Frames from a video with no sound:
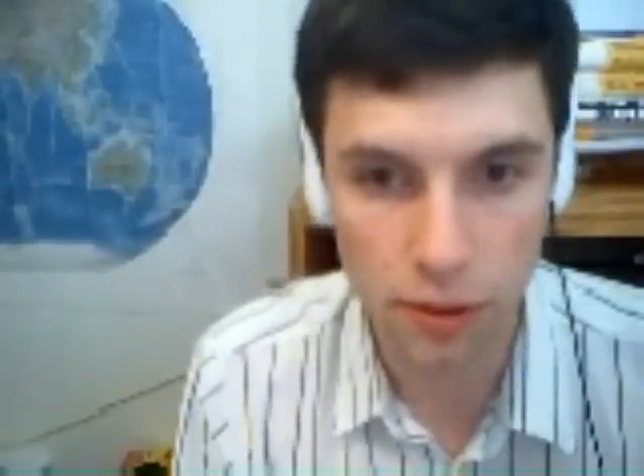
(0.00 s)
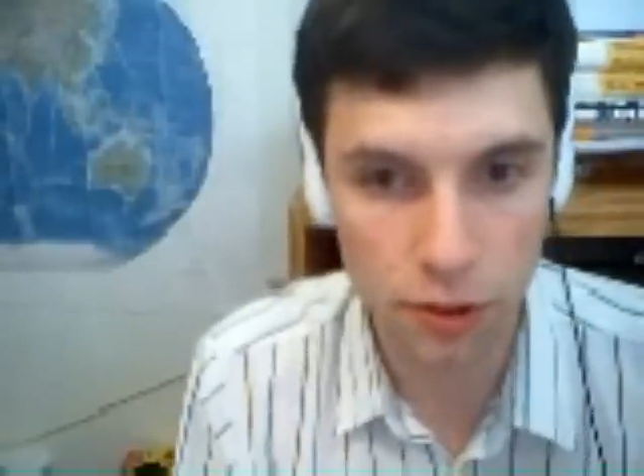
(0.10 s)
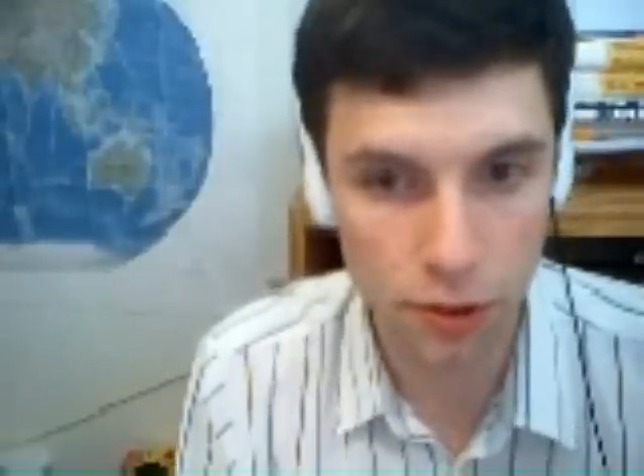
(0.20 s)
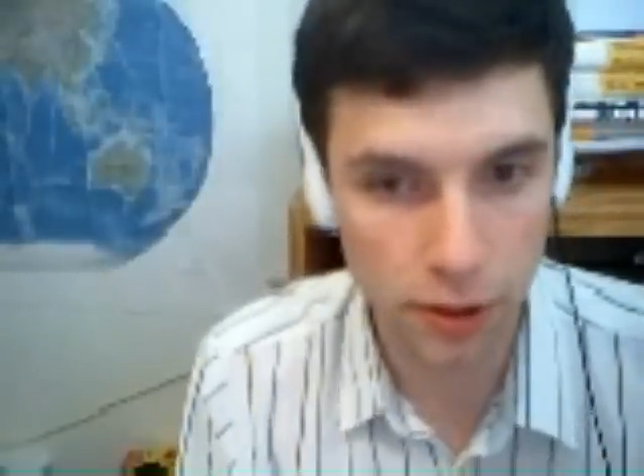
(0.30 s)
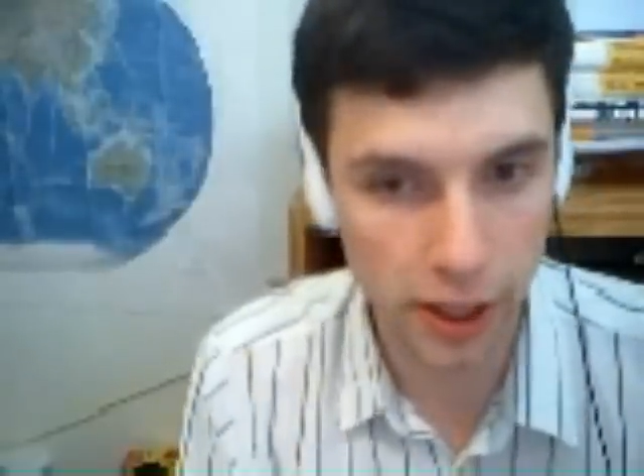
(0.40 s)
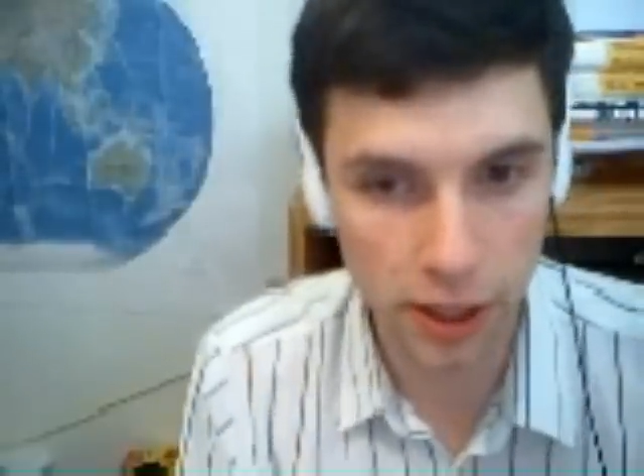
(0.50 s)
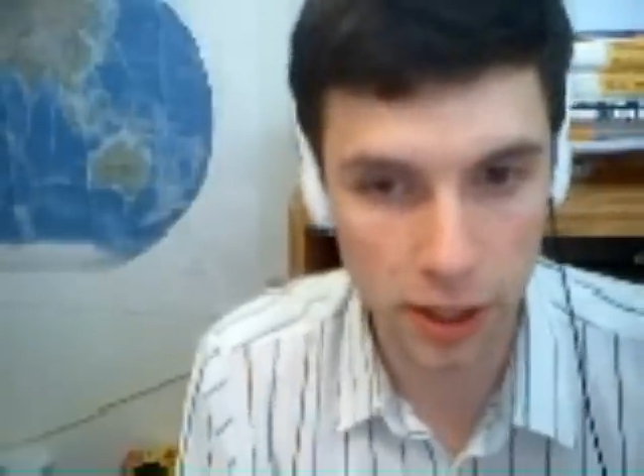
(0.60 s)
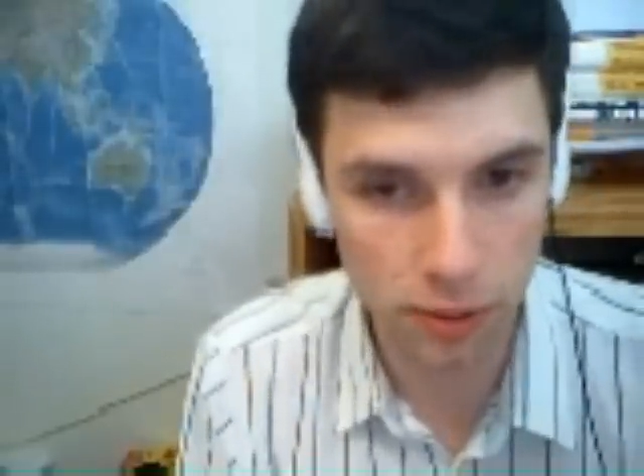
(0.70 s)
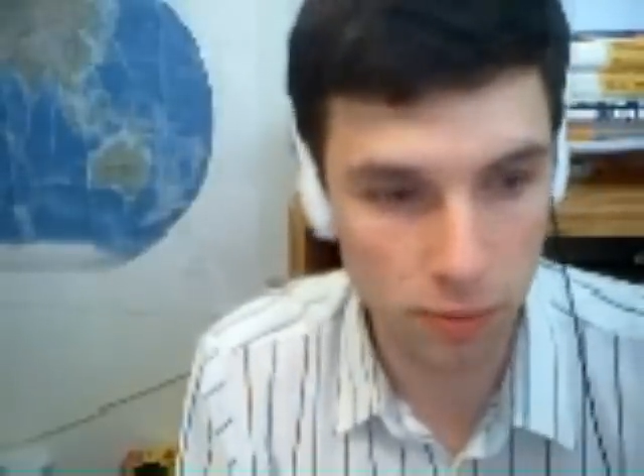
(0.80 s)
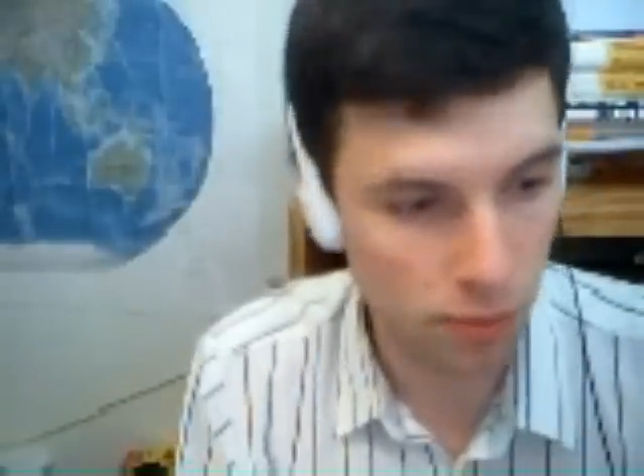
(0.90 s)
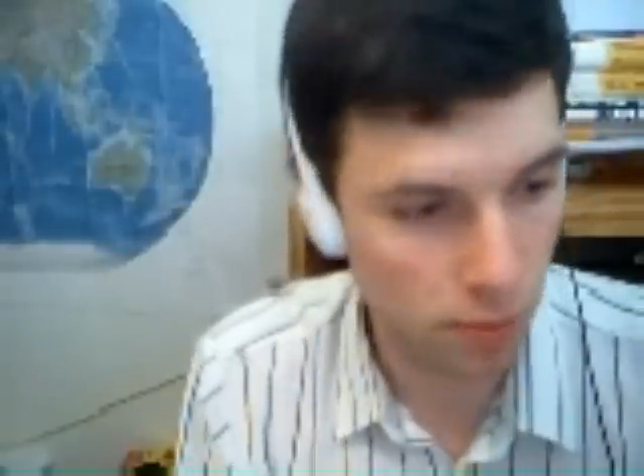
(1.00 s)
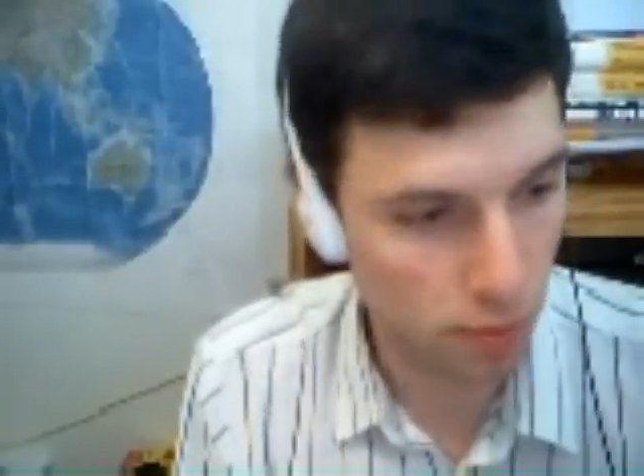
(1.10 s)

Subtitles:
circadian